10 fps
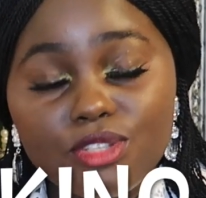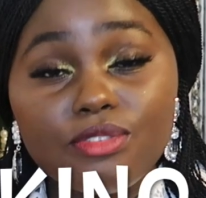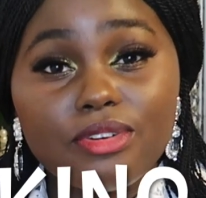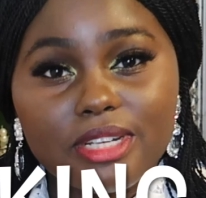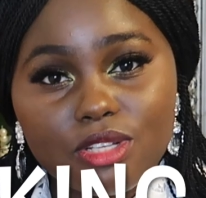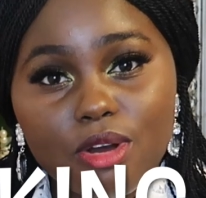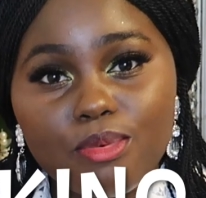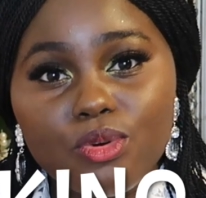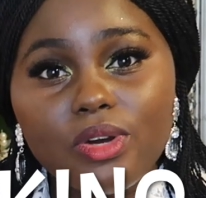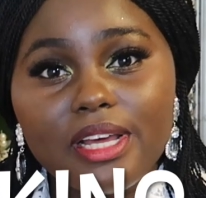So for
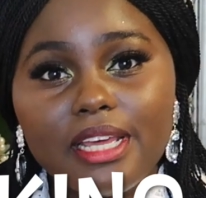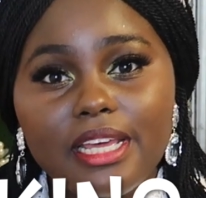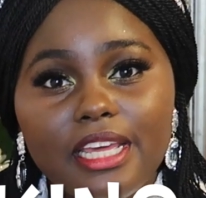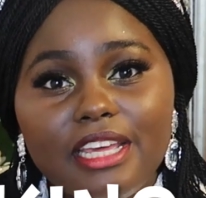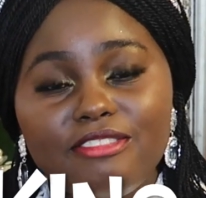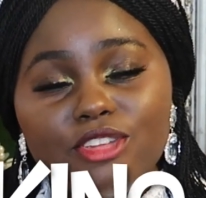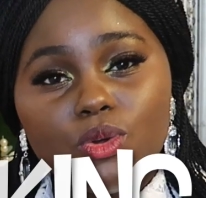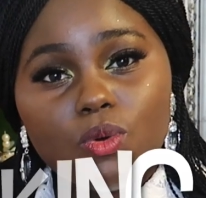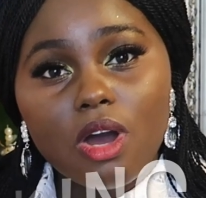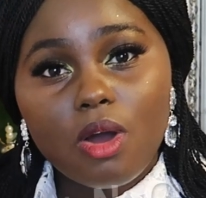example, if
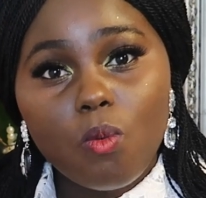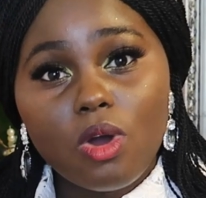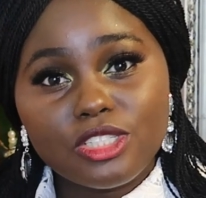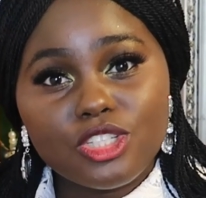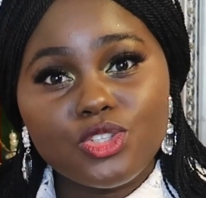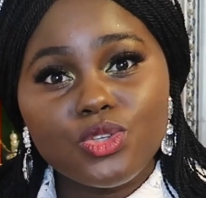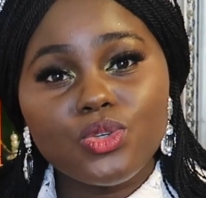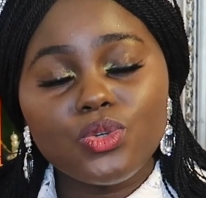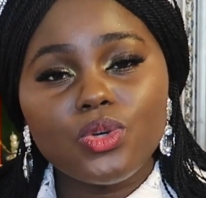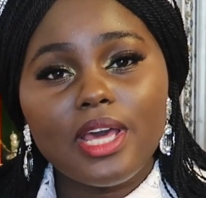you want
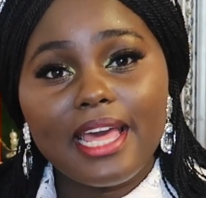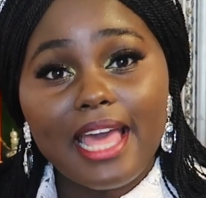to